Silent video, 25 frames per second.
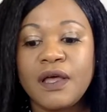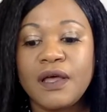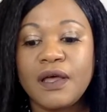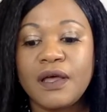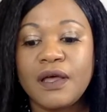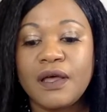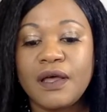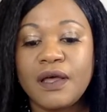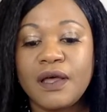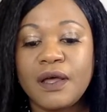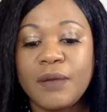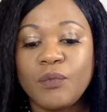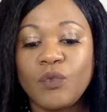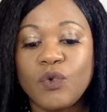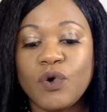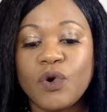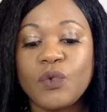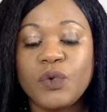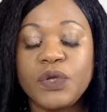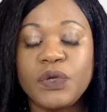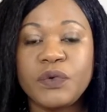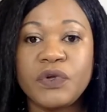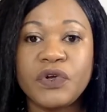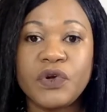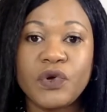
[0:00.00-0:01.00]
um, what
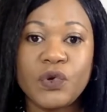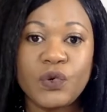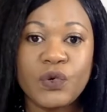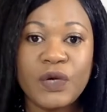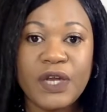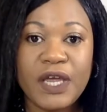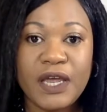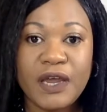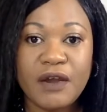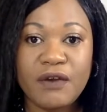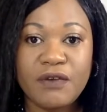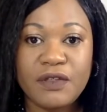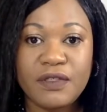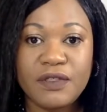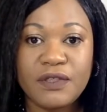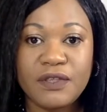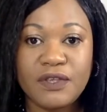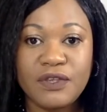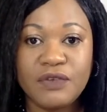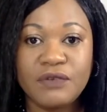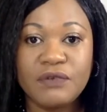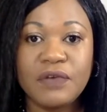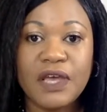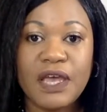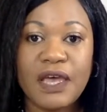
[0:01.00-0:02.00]
we would call here in
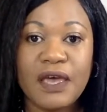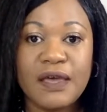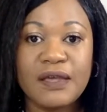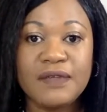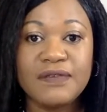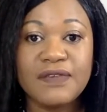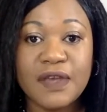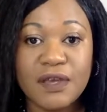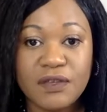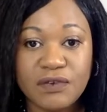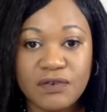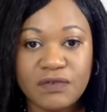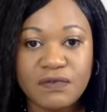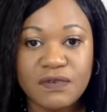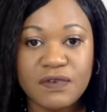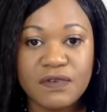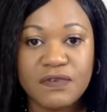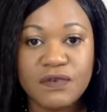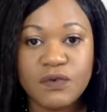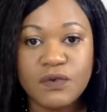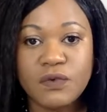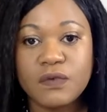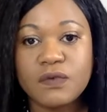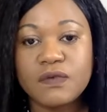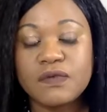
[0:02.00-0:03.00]
the UK secondary
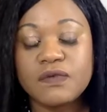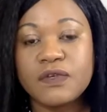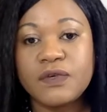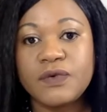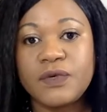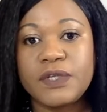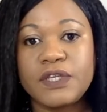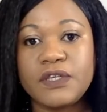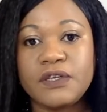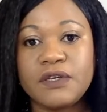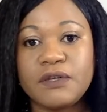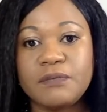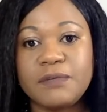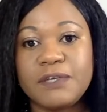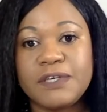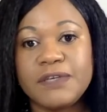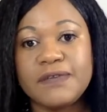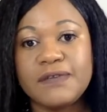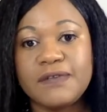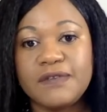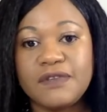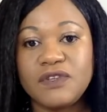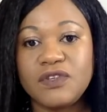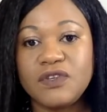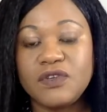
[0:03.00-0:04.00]
school. So he did a
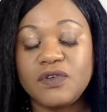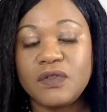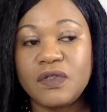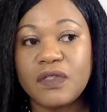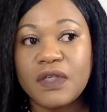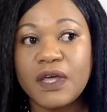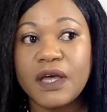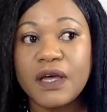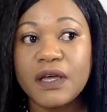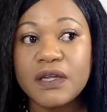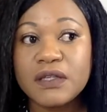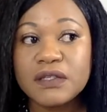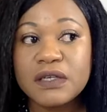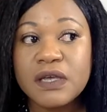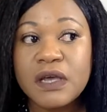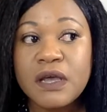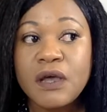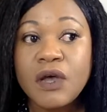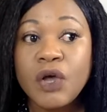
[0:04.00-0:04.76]
BSc to do that.